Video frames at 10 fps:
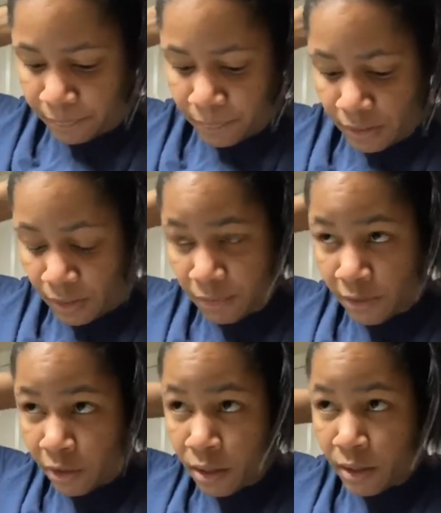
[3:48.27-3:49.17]
And if
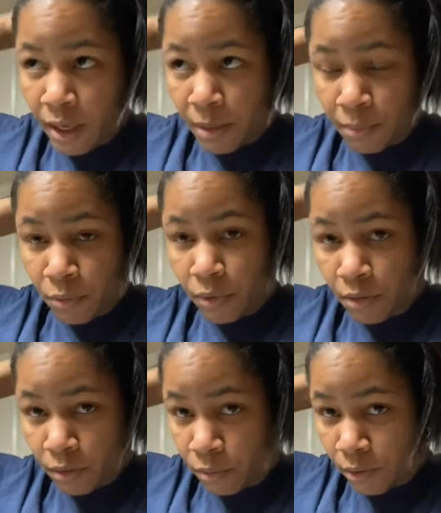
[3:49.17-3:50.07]
they're unhappy with your
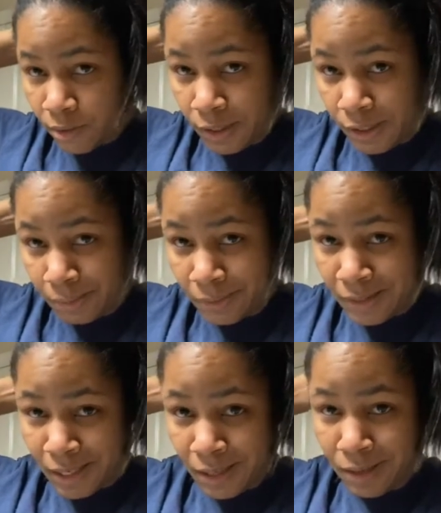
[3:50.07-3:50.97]
work, tell them to
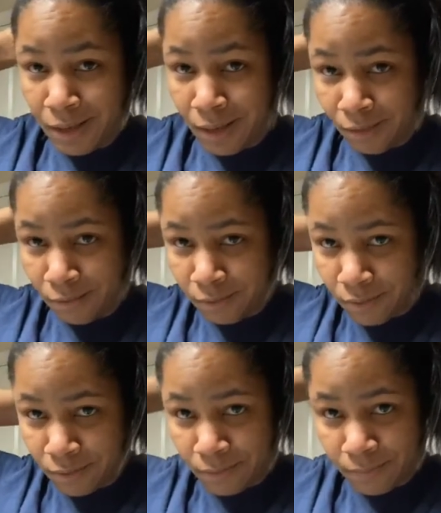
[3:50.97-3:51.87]
take it down.
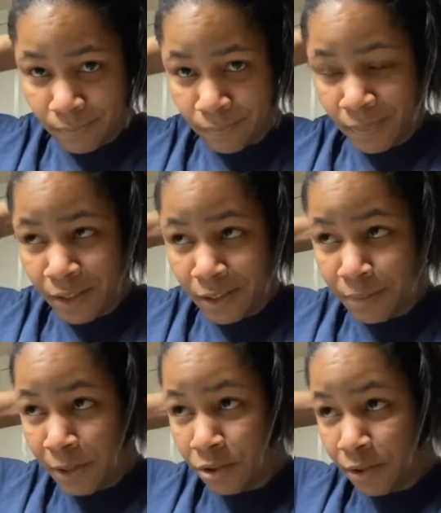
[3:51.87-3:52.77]

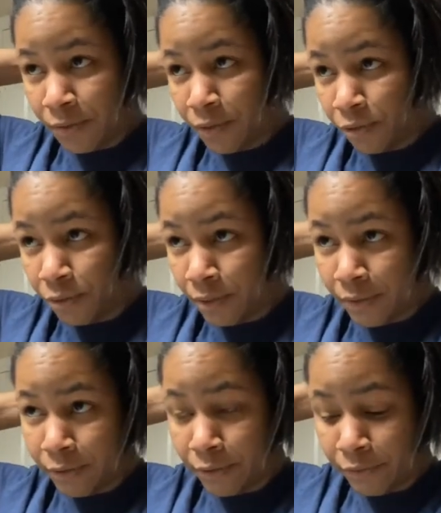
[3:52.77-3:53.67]
Especially if you're doing it
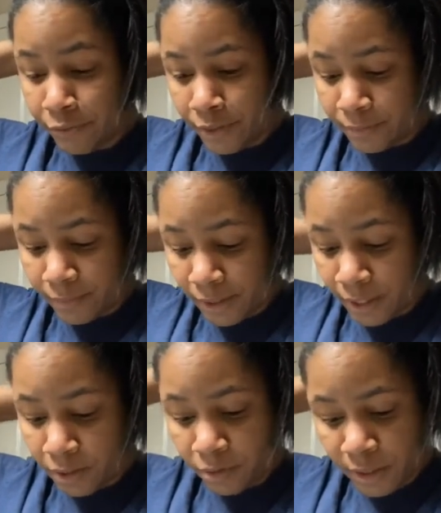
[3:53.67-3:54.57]
for free. And I
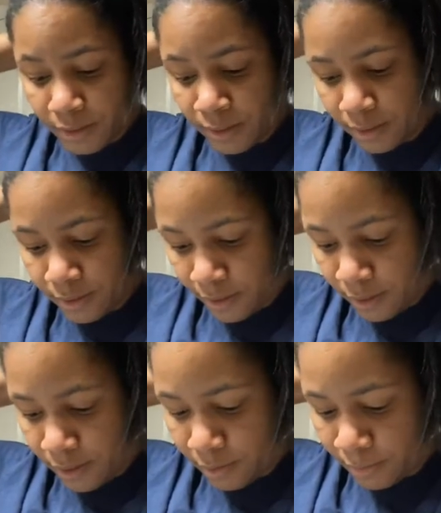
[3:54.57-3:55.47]
know that's like
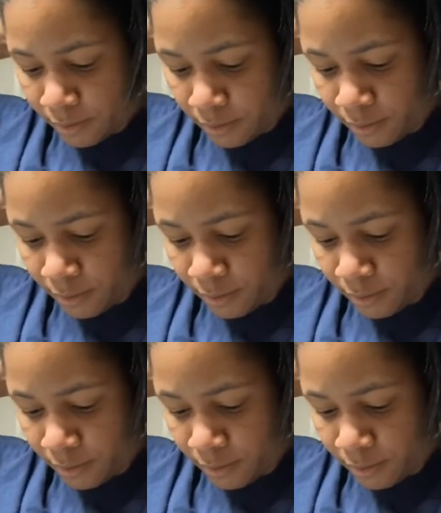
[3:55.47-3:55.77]
time and